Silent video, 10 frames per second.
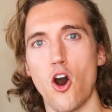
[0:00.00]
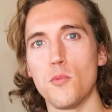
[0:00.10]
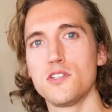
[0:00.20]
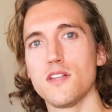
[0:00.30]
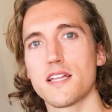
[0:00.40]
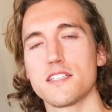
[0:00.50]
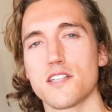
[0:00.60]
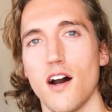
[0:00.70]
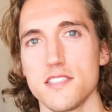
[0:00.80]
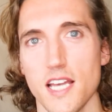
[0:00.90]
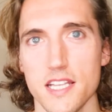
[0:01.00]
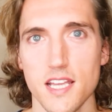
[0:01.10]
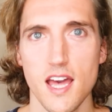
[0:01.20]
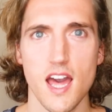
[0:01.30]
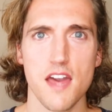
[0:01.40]
Hope you like this content.
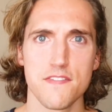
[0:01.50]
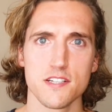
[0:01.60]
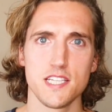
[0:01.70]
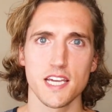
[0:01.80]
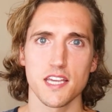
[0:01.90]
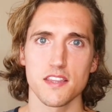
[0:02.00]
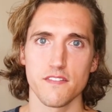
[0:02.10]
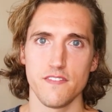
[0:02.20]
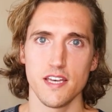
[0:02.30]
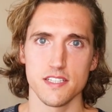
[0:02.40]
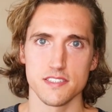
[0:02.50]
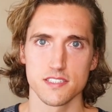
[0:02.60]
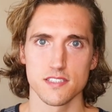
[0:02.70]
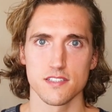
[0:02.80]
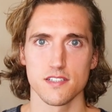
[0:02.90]
If you're digging the
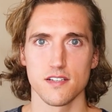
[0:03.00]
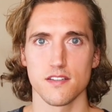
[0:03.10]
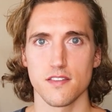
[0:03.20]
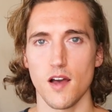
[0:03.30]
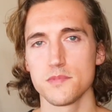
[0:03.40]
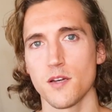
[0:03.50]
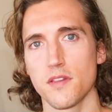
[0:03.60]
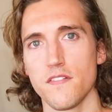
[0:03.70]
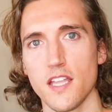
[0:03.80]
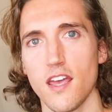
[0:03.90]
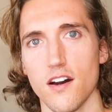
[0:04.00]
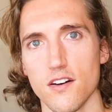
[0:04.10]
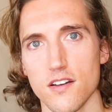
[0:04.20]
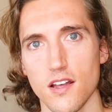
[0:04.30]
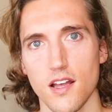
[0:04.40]
vids, thumbs up the
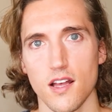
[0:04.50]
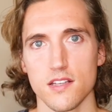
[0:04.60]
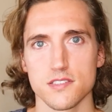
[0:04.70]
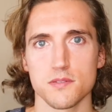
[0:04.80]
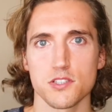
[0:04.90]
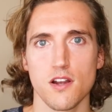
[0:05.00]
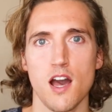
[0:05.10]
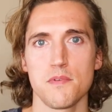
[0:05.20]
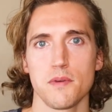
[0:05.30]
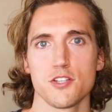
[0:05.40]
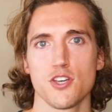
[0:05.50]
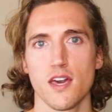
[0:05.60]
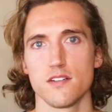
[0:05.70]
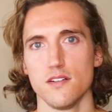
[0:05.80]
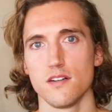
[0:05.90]
video. Subscribe on my
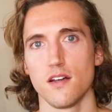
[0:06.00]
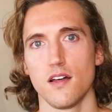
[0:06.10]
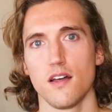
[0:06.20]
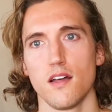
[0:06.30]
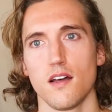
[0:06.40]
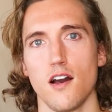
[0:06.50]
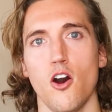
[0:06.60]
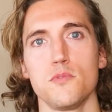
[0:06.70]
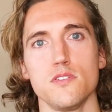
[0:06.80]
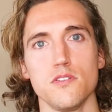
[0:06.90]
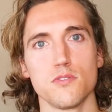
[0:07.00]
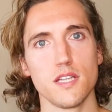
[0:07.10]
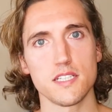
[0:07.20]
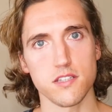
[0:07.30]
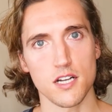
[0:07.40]
channel. I hope to
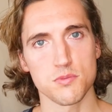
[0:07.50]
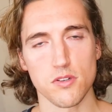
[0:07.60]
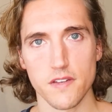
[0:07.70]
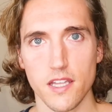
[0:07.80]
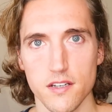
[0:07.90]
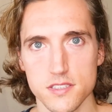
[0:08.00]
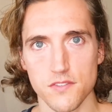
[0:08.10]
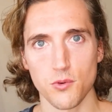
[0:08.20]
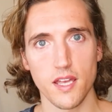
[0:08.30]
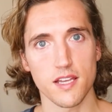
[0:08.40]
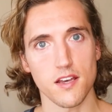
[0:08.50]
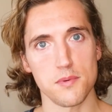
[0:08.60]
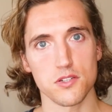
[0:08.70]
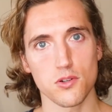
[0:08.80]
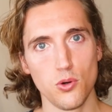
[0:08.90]
release lots more videos every week
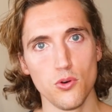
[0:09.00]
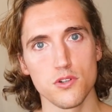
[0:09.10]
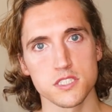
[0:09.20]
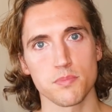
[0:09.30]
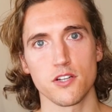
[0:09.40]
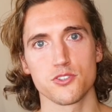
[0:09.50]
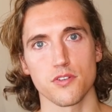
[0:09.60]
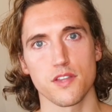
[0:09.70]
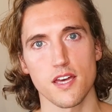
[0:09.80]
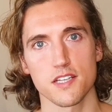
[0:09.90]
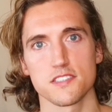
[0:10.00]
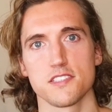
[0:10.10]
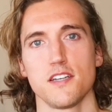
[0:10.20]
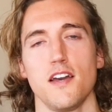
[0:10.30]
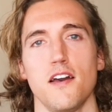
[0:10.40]
about cool spiritual
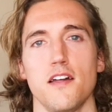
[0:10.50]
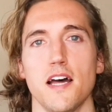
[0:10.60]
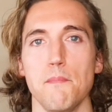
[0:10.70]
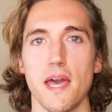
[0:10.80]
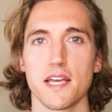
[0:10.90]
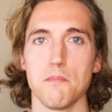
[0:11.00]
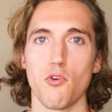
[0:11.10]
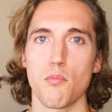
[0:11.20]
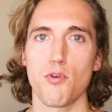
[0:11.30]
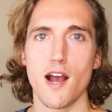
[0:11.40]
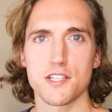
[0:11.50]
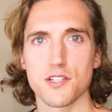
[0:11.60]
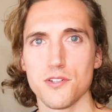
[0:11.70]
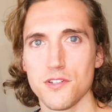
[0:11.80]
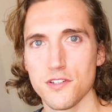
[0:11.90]
things that make it more
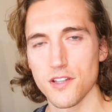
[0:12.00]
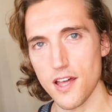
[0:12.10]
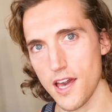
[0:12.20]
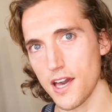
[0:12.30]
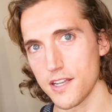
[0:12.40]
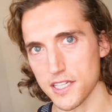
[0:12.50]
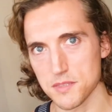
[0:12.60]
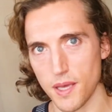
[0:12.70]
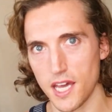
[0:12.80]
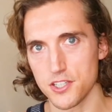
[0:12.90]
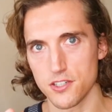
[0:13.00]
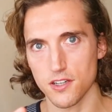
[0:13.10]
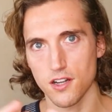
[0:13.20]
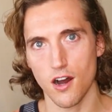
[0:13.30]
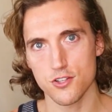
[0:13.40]
practical and expand
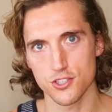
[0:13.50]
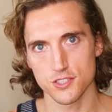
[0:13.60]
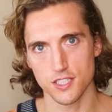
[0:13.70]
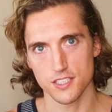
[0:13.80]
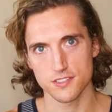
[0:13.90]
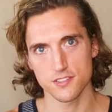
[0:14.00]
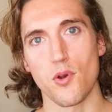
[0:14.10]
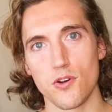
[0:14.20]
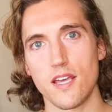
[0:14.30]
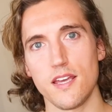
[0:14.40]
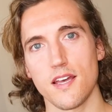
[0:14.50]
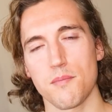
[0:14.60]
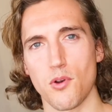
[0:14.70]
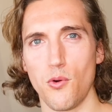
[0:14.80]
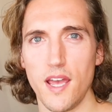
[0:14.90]
your consciousness.
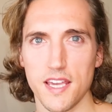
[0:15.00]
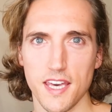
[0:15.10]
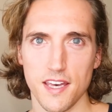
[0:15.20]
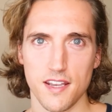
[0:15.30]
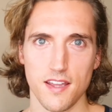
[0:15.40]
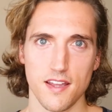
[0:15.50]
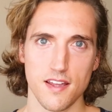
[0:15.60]
Browaken,